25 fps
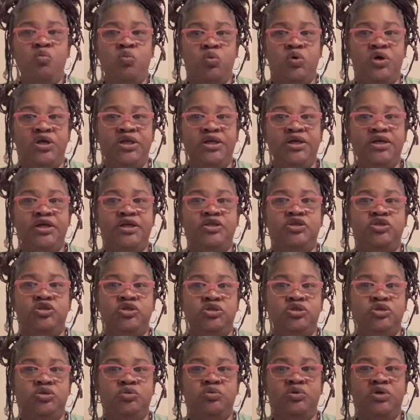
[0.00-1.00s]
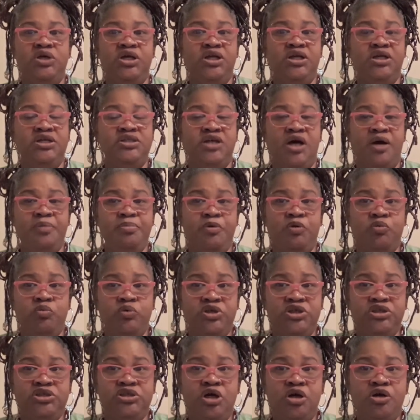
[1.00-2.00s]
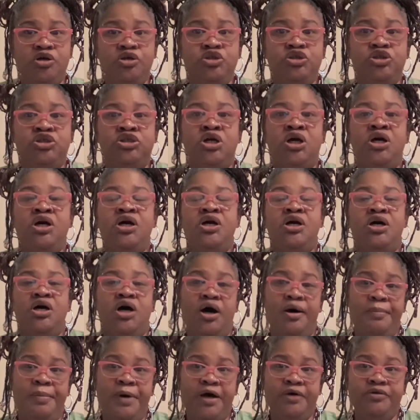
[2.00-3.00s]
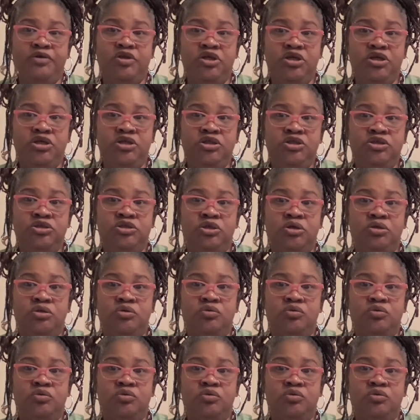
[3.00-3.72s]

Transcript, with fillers: willing to do any type of research about these